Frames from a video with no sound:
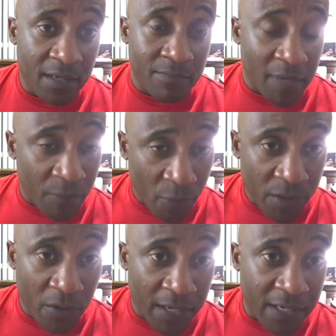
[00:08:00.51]
man, we
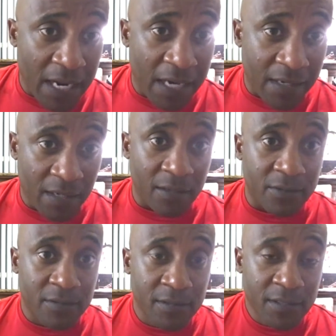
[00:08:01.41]
know that guy cares.
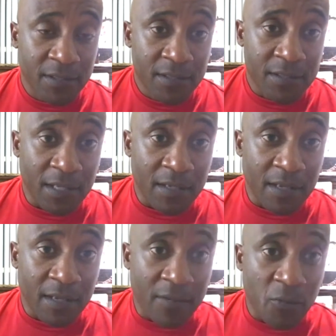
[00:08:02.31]

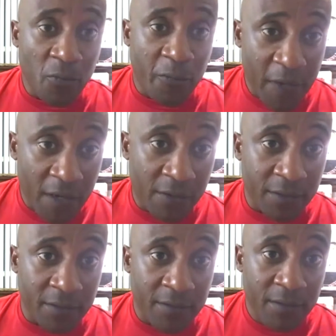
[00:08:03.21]
And through
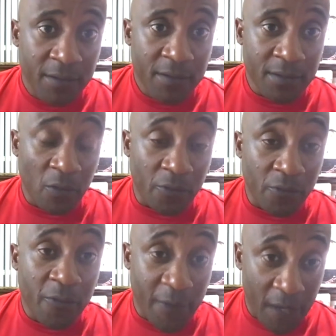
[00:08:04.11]
failure,
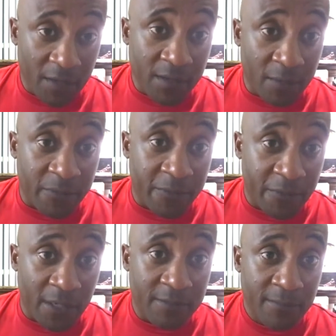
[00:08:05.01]
through failing up
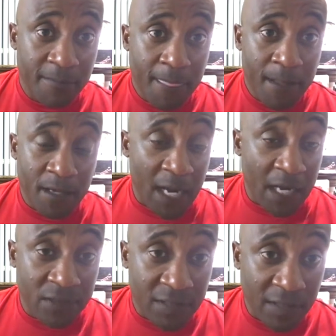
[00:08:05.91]
front, and not
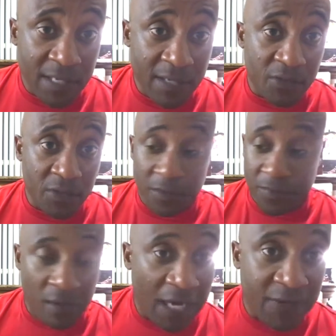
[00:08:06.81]
just in leadership,
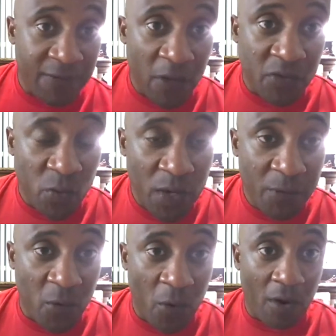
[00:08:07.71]
hell, I failed swim
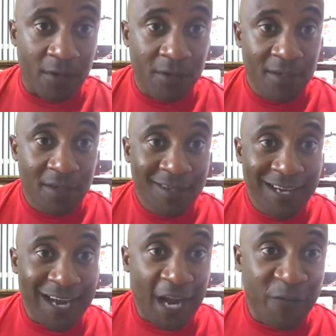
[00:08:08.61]
qual.
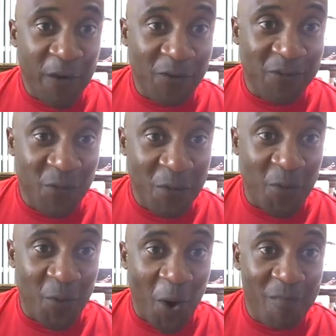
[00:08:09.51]
I failed swim
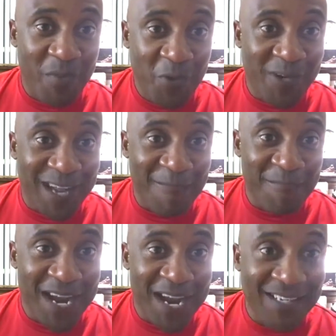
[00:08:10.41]
qual in boot camp,
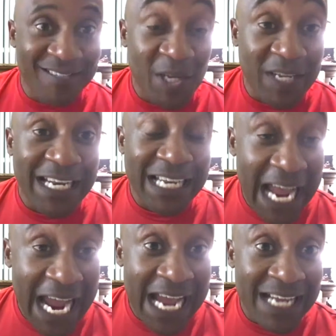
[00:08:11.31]
man, until the
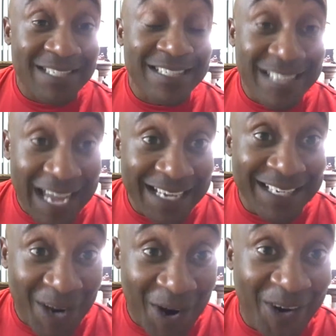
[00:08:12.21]
last day,
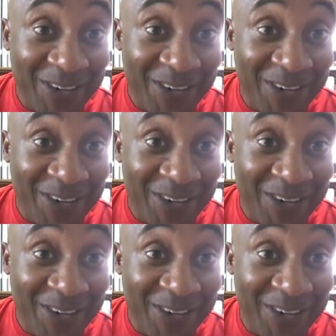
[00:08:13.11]
dog.